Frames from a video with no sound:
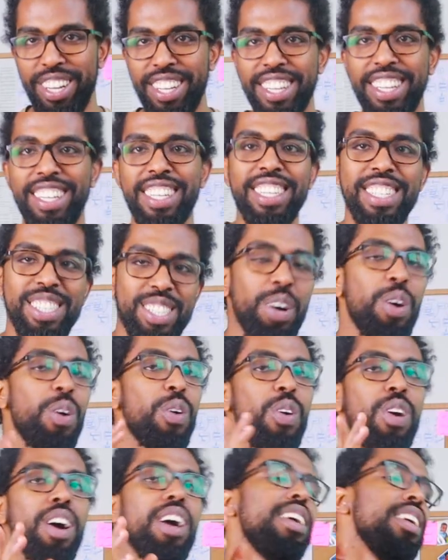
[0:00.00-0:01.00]

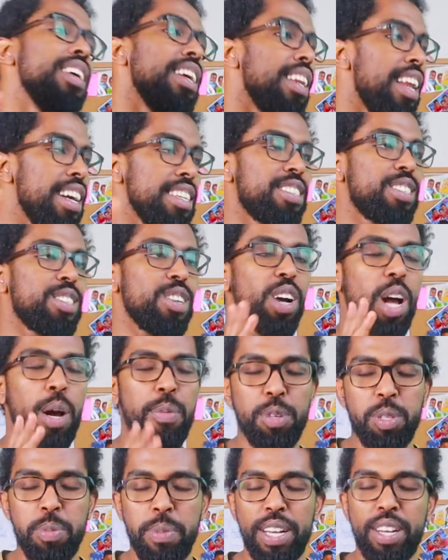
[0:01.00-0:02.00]
So let's talk
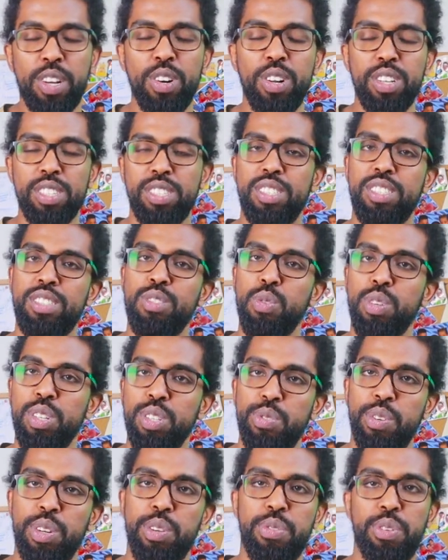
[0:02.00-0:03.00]
about my goals
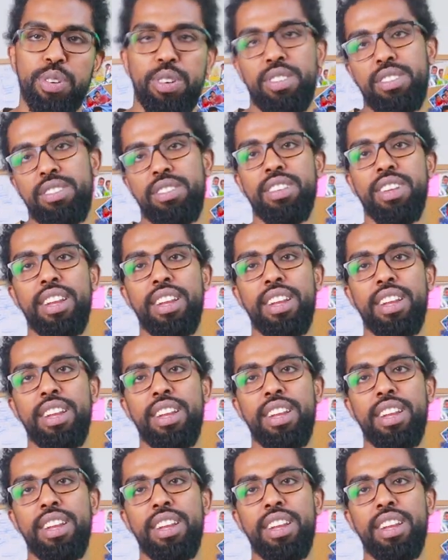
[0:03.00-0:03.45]
2024.